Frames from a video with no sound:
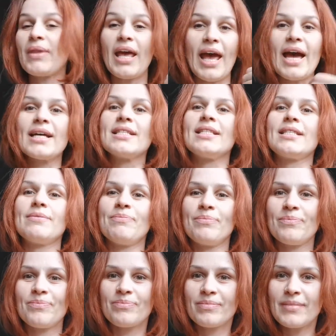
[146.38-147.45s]
adds
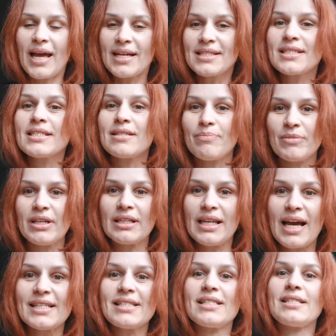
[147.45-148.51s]
something
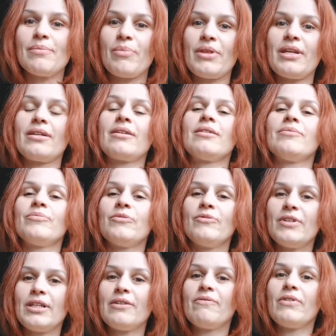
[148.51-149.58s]
nice, something
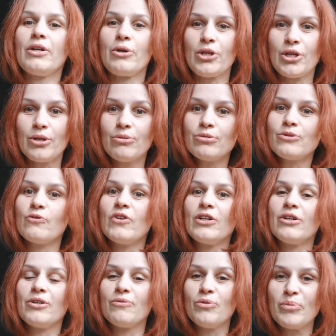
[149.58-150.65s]
very cute,
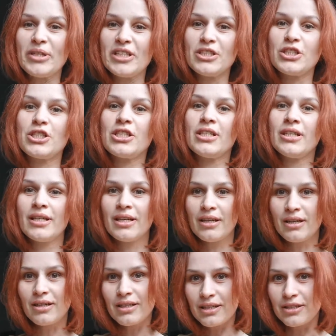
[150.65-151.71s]
very womanish
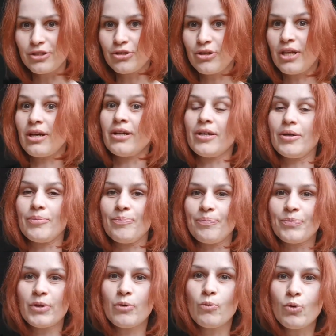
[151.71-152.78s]
into the
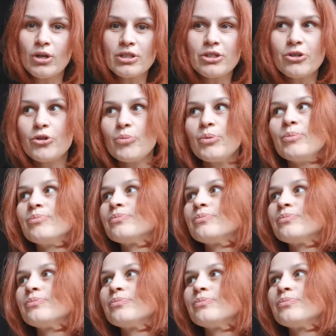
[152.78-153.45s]
wardrobe.